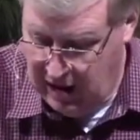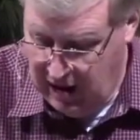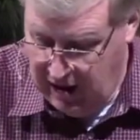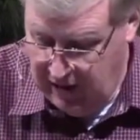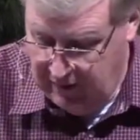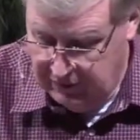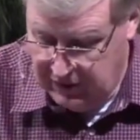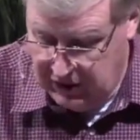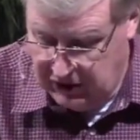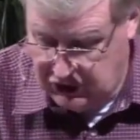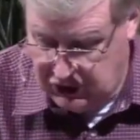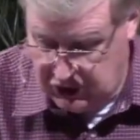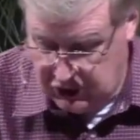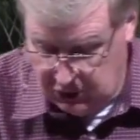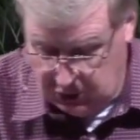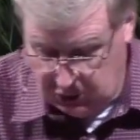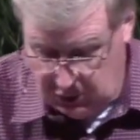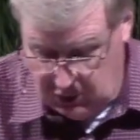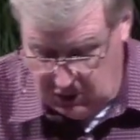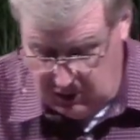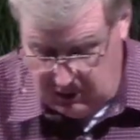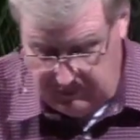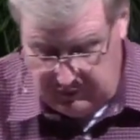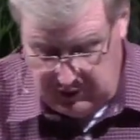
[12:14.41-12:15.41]
the children
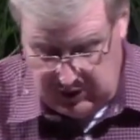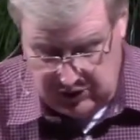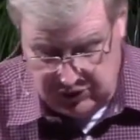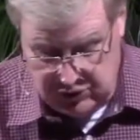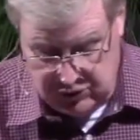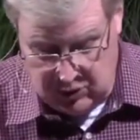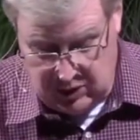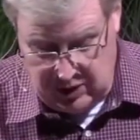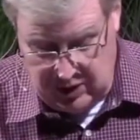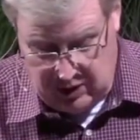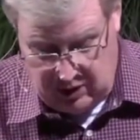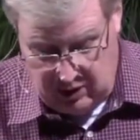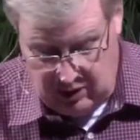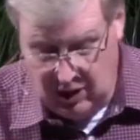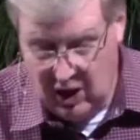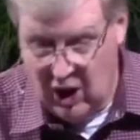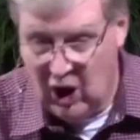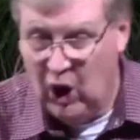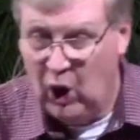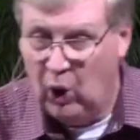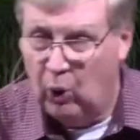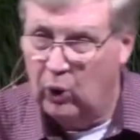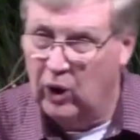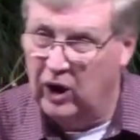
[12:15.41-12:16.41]
of Israel
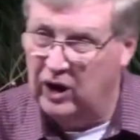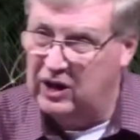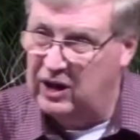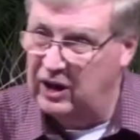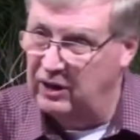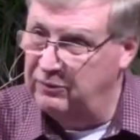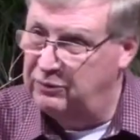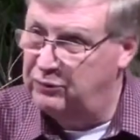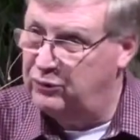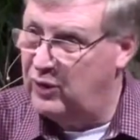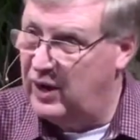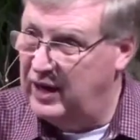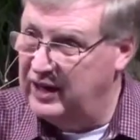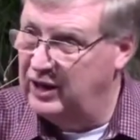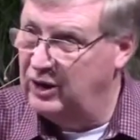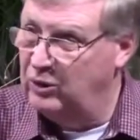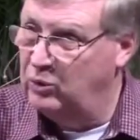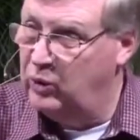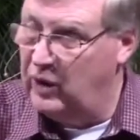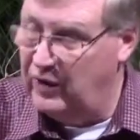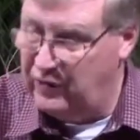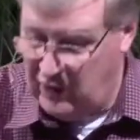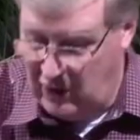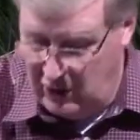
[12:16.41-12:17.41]
were confronted
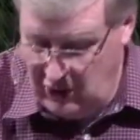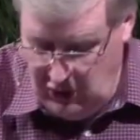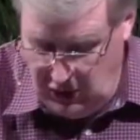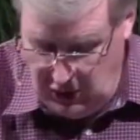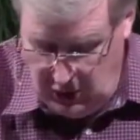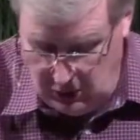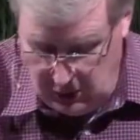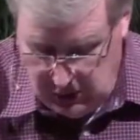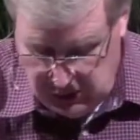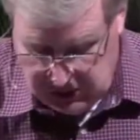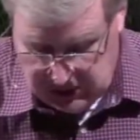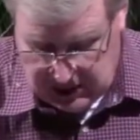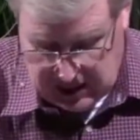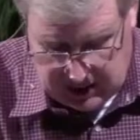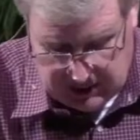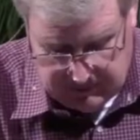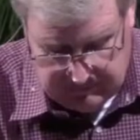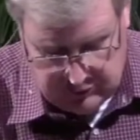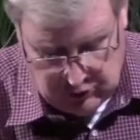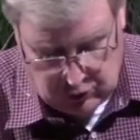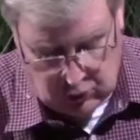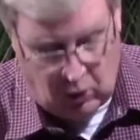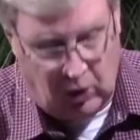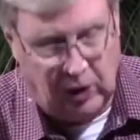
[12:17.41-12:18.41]
with a new set of
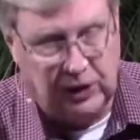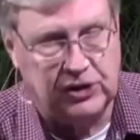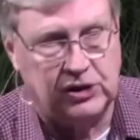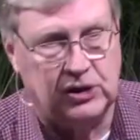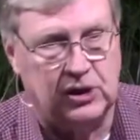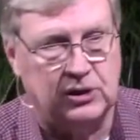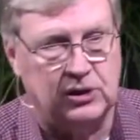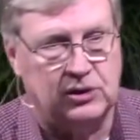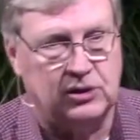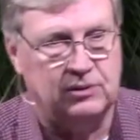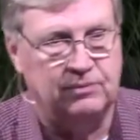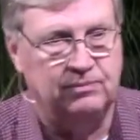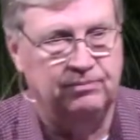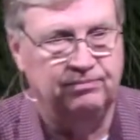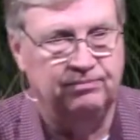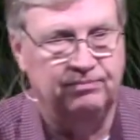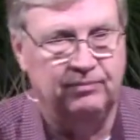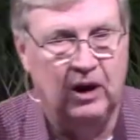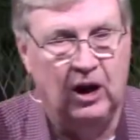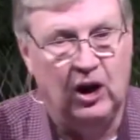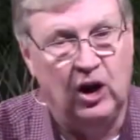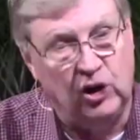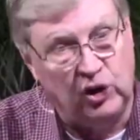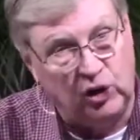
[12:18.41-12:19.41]
choices.
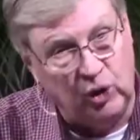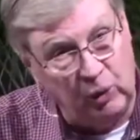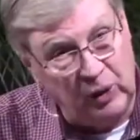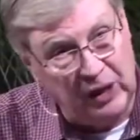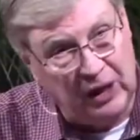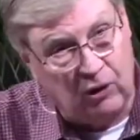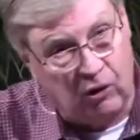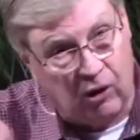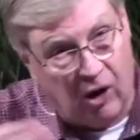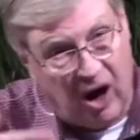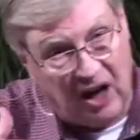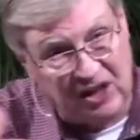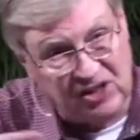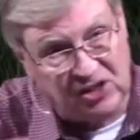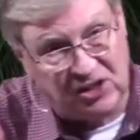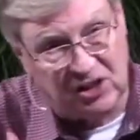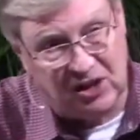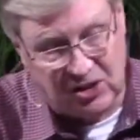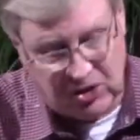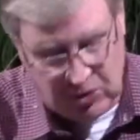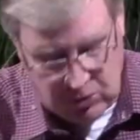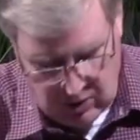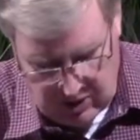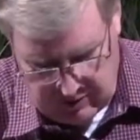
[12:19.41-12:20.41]
Do we cross
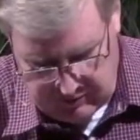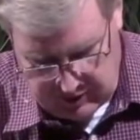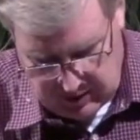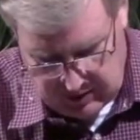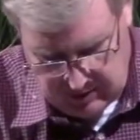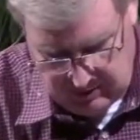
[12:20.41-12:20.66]
this river?